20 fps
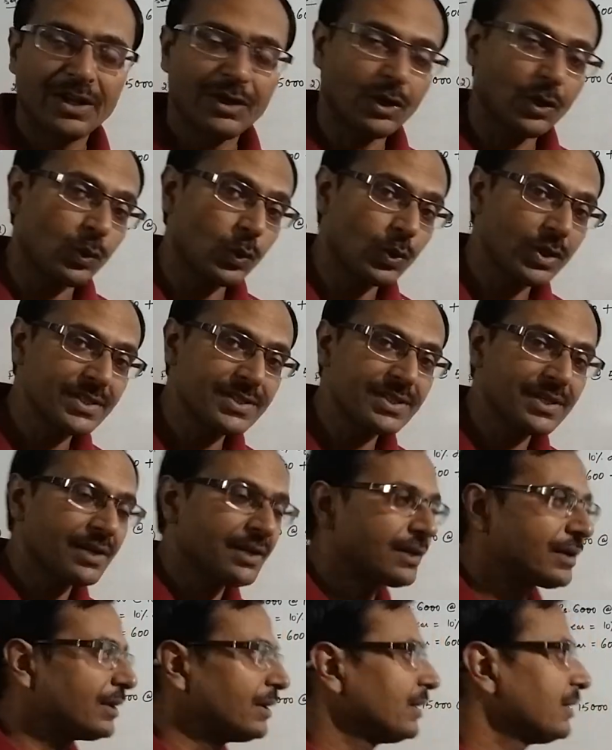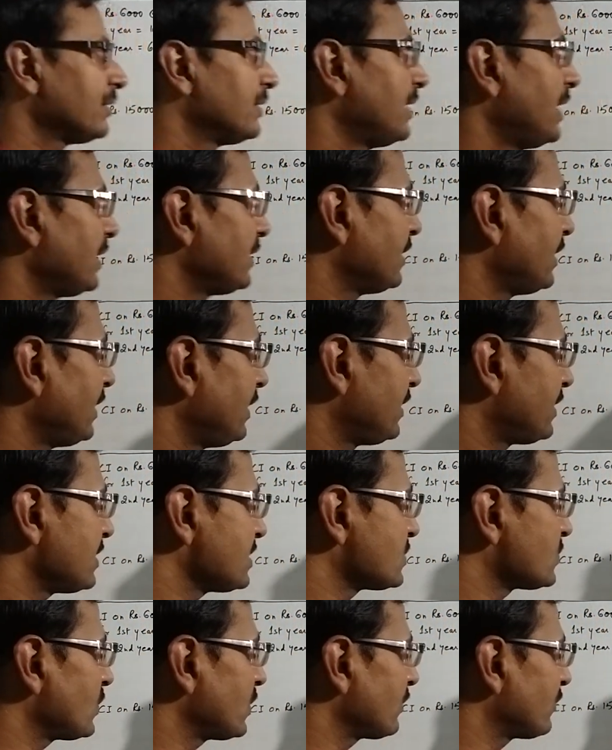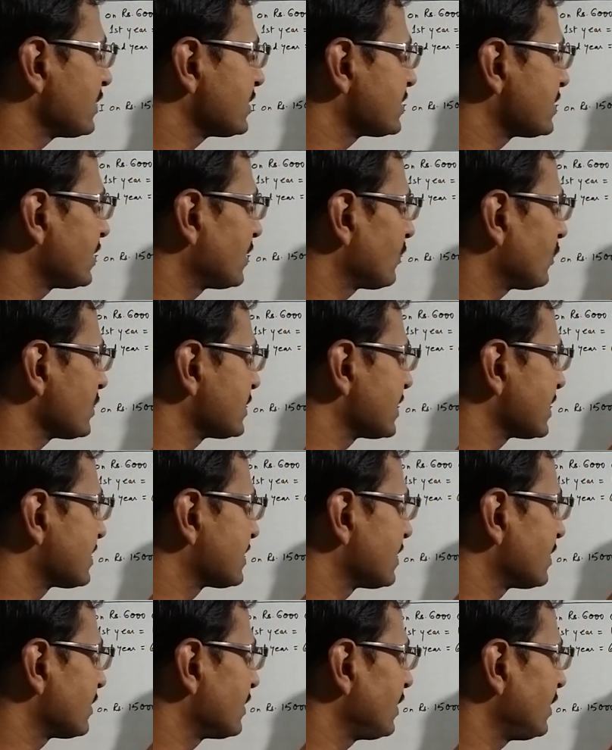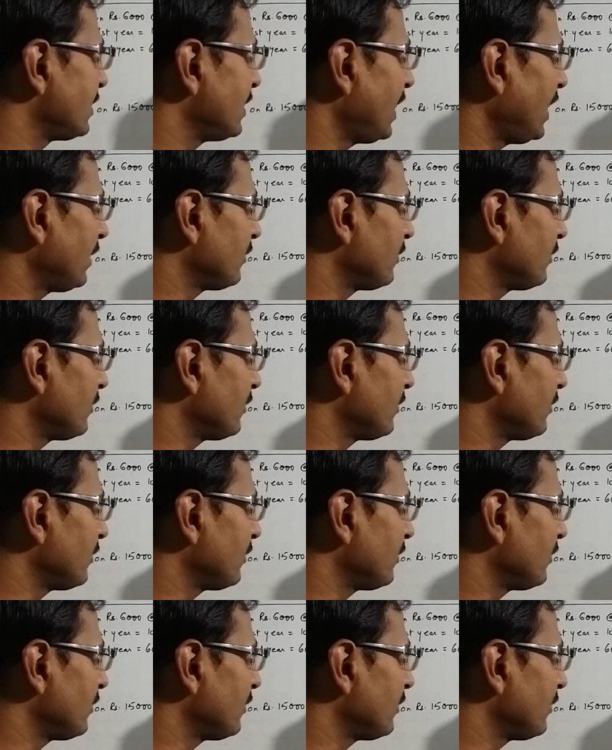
Now notice here that the interest for first year was 600,